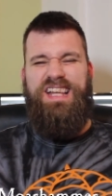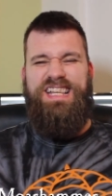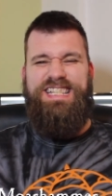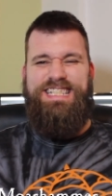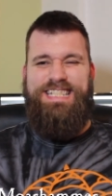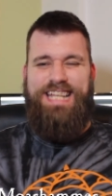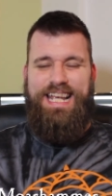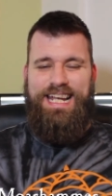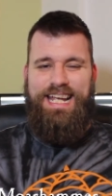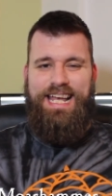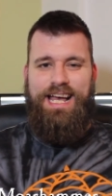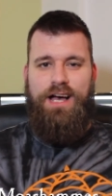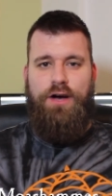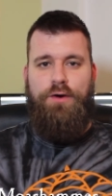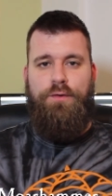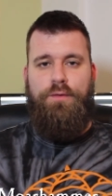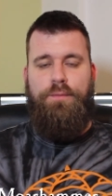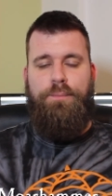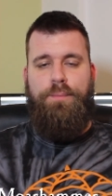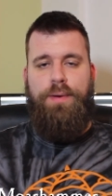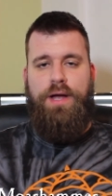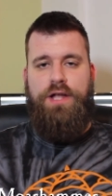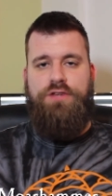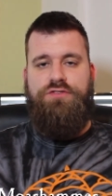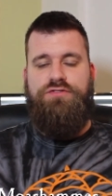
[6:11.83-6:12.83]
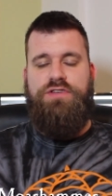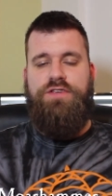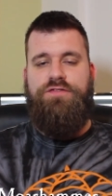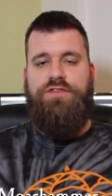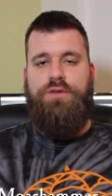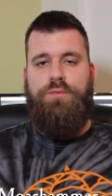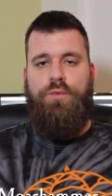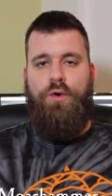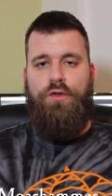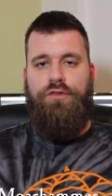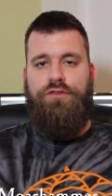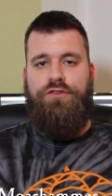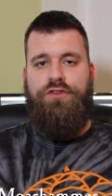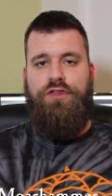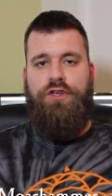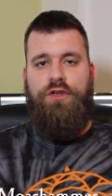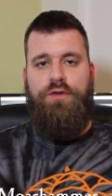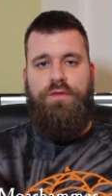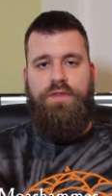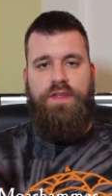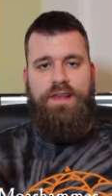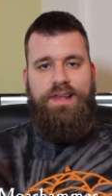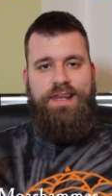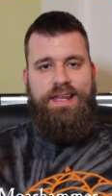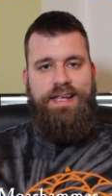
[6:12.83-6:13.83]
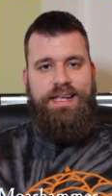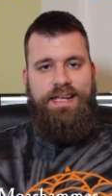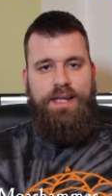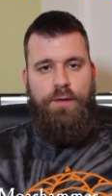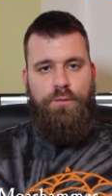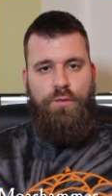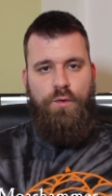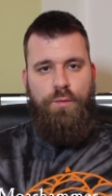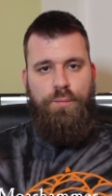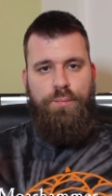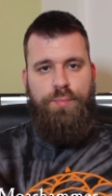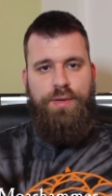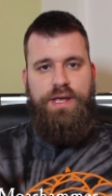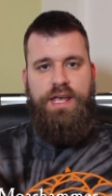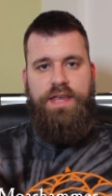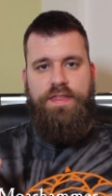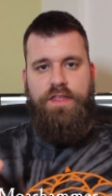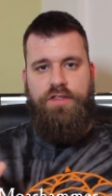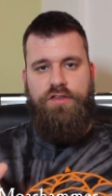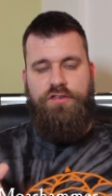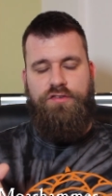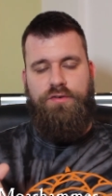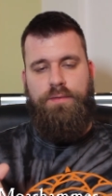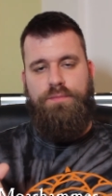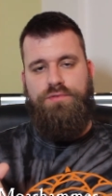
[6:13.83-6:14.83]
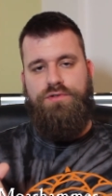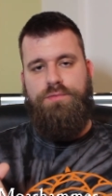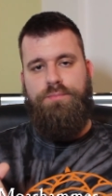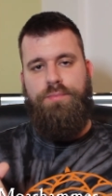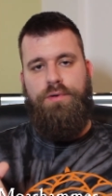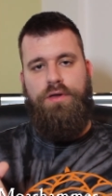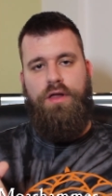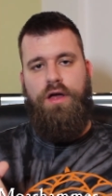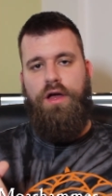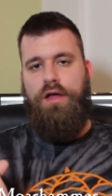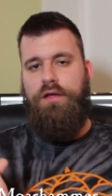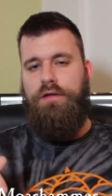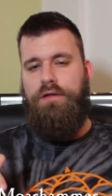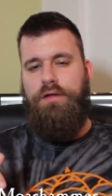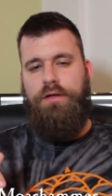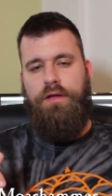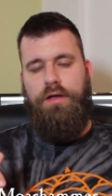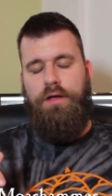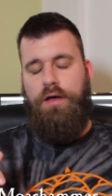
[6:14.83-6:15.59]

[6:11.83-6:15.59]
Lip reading: Check out Patreon if you want to. The link will be in the description below.